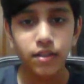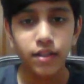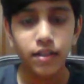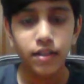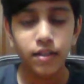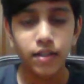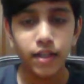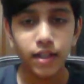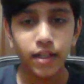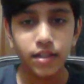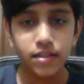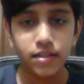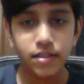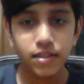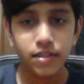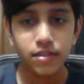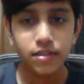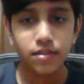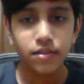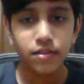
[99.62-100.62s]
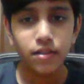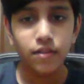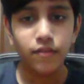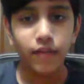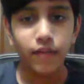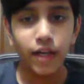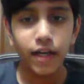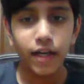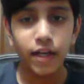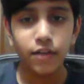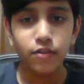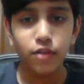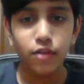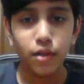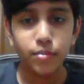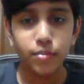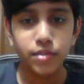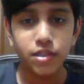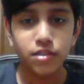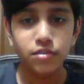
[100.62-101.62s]
H6, white had two
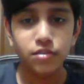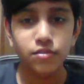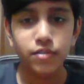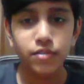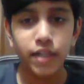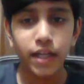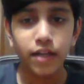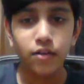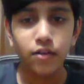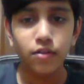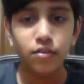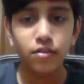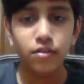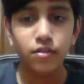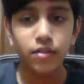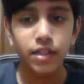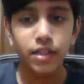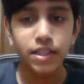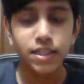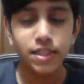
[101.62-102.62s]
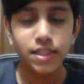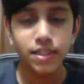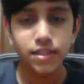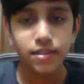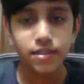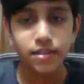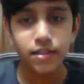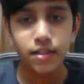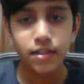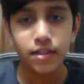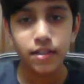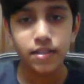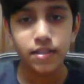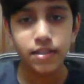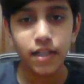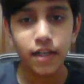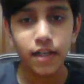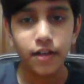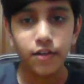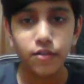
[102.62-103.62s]
options to take or to go H6. He
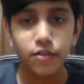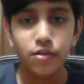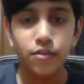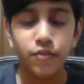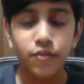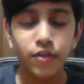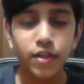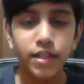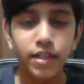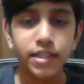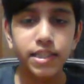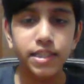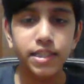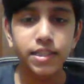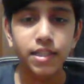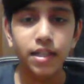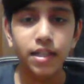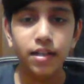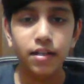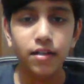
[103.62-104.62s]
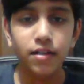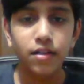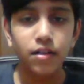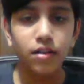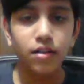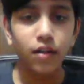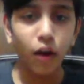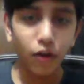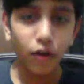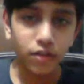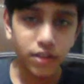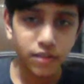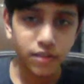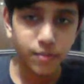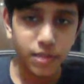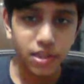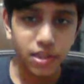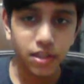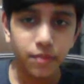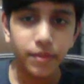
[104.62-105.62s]
decided to go for H6 and lock this
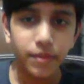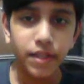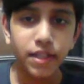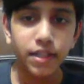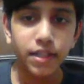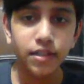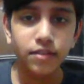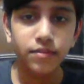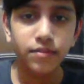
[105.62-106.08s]
bishop in here.